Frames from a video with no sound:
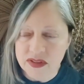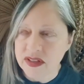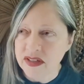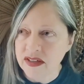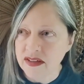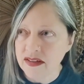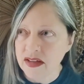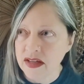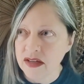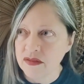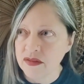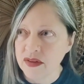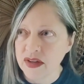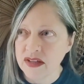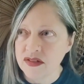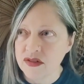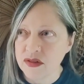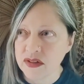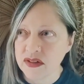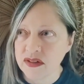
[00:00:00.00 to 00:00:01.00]
in a lot of
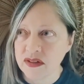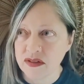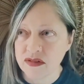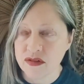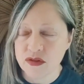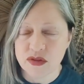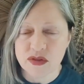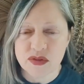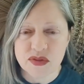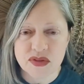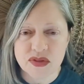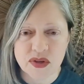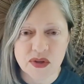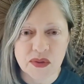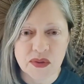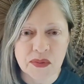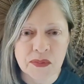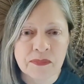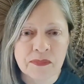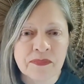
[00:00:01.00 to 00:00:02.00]
ancient cultures.
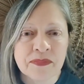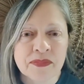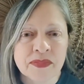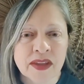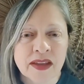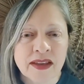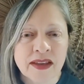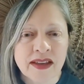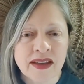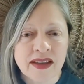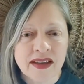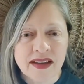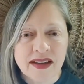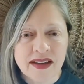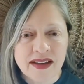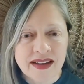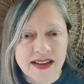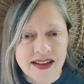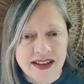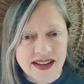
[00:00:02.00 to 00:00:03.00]
So
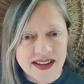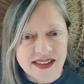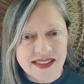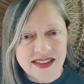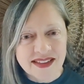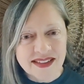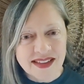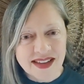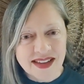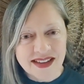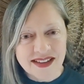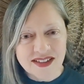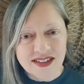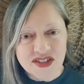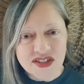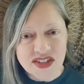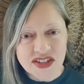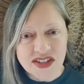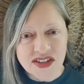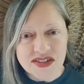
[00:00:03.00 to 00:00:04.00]
I think that
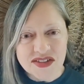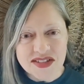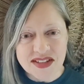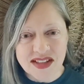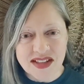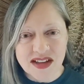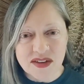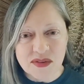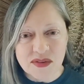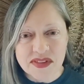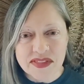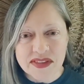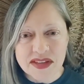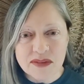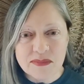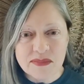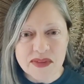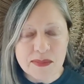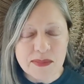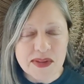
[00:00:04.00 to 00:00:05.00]
energy goes along with
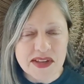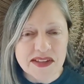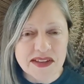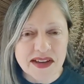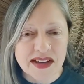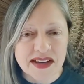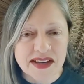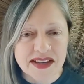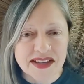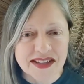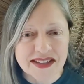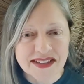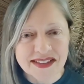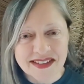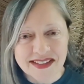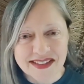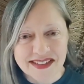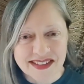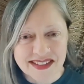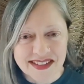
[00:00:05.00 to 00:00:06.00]
it. Maybe,
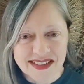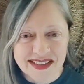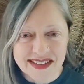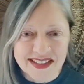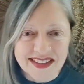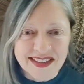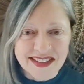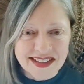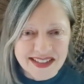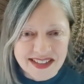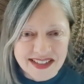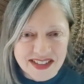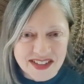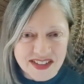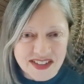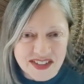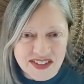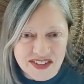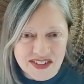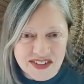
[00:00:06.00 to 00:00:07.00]
you
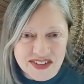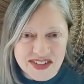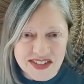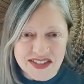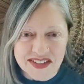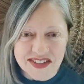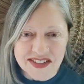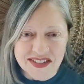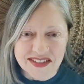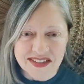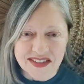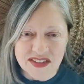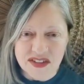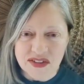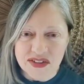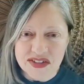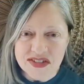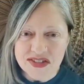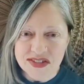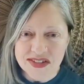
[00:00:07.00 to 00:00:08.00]
know, the
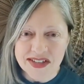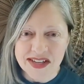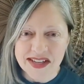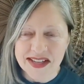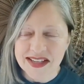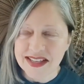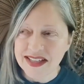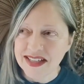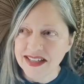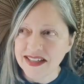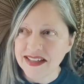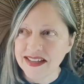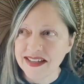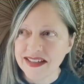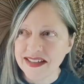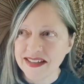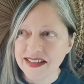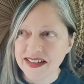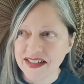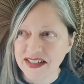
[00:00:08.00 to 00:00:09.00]

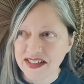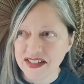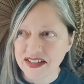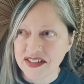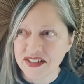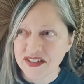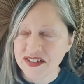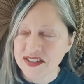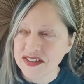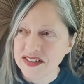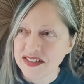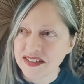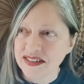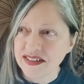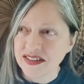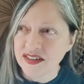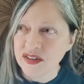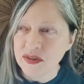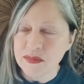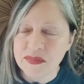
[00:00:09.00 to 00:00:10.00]
Christianity,
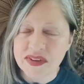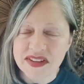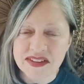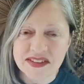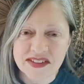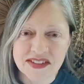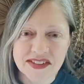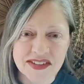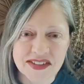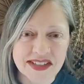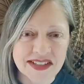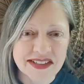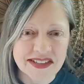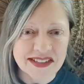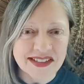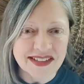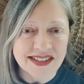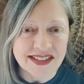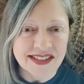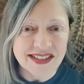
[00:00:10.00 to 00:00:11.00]
our mother and
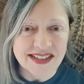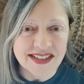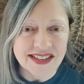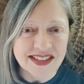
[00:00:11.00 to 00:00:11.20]
the